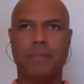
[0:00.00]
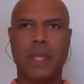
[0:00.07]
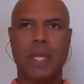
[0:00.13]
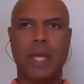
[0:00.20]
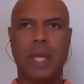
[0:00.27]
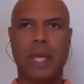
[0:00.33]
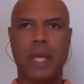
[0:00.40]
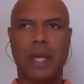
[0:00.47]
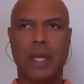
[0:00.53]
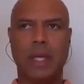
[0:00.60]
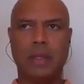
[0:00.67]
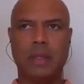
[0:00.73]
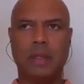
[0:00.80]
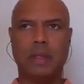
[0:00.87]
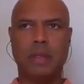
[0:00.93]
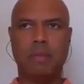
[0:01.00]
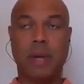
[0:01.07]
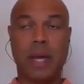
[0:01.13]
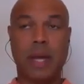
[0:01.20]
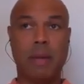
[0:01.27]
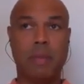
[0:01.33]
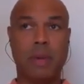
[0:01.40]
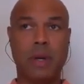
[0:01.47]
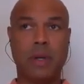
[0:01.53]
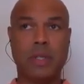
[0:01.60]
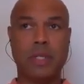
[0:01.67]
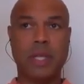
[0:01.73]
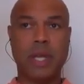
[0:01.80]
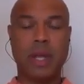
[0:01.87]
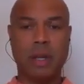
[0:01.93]
And by
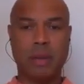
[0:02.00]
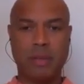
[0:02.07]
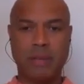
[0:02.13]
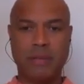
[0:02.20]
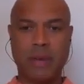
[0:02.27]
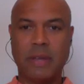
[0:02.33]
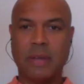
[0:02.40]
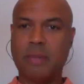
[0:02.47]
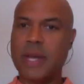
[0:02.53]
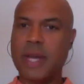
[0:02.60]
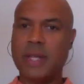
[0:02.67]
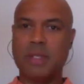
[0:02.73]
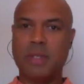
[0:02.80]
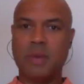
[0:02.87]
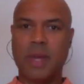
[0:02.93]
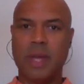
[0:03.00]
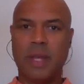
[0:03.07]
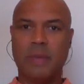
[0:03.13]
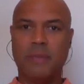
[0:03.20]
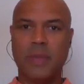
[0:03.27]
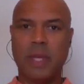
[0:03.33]
March 2nd, my father passed away.